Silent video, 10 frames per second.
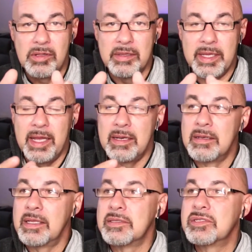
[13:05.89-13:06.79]
all that.
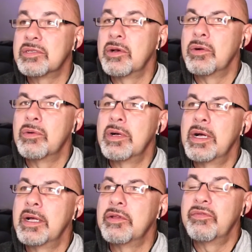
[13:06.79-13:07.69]
And so
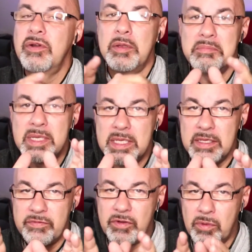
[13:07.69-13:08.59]
you're very
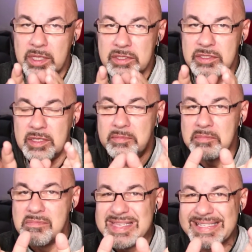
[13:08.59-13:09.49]
me focused
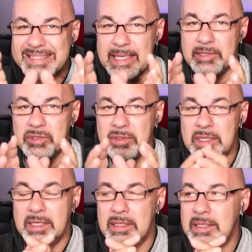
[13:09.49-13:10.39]
and me centered
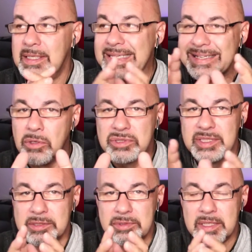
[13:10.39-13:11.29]
and
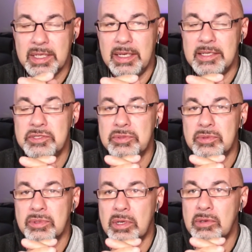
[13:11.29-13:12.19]
egocentric. And as you
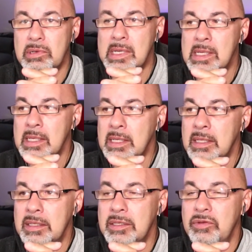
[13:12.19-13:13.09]
grow,
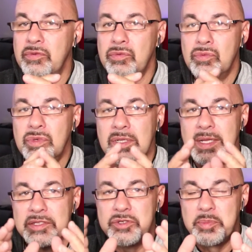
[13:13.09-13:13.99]
you
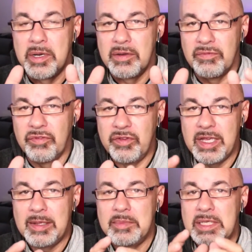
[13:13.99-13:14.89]
realize you're part of a
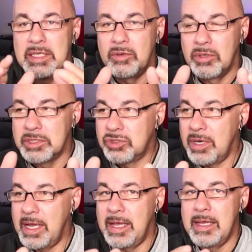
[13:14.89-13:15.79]
family or a
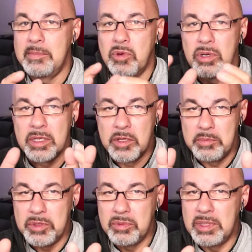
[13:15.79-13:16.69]
tribe or a
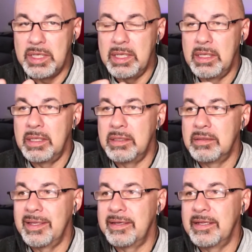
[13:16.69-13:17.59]
community
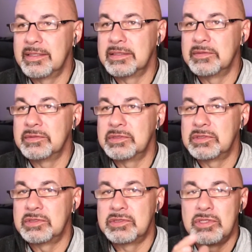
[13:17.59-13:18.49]
that has
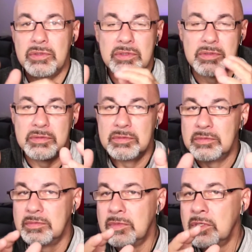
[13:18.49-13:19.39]

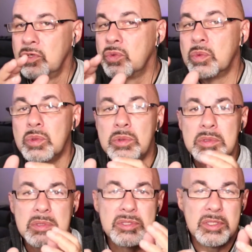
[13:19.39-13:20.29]
certain
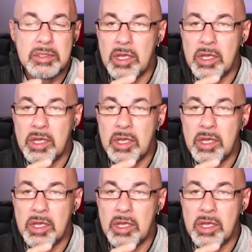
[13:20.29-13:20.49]
rules and